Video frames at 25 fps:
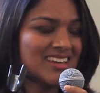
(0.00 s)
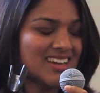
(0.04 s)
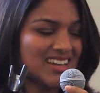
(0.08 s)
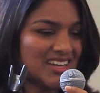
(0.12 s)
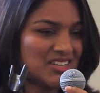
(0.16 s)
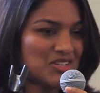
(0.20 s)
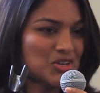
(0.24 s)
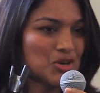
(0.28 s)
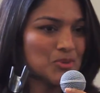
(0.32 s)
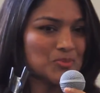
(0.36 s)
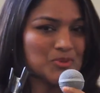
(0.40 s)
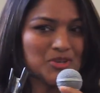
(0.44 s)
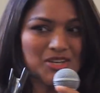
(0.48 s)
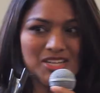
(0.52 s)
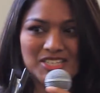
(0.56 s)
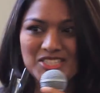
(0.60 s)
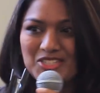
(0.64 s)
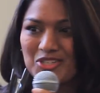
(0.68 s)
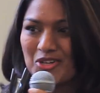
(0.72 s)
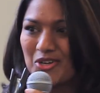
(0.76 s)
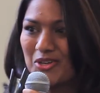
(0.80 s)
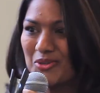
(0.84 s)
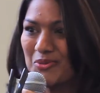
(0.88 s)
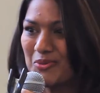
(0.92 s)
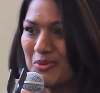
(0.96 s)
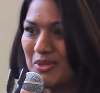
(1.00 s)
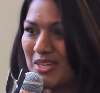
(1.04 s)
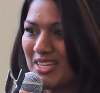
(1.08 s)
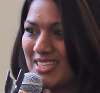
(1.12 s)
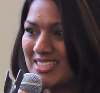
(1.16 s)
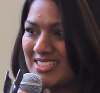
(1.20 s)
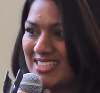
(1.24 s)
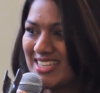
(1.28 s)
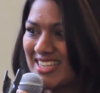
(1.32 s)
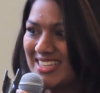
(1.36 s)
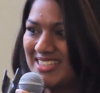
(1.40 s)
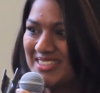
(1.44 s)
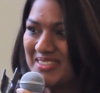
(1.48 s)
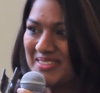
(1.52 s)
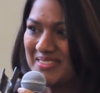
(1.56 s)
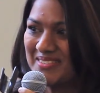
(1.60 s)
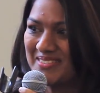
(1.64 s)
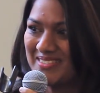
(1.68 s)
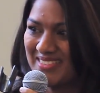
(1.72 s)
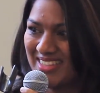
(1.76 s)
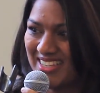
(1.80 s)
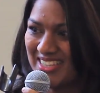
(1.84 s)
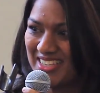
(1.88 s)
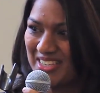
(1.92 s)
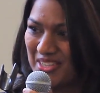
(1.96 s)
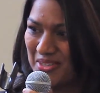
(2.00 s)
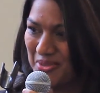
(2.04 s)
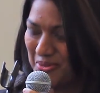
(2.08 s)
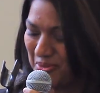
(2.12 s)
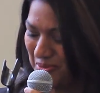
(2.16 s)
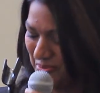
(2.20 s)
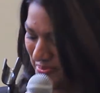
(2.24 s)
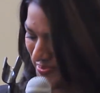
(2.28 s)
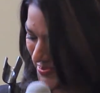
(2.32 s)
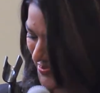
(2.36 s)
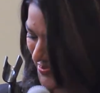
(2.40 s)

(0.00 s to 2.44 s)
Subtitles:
I hope you enjoyed what I said. Thank you.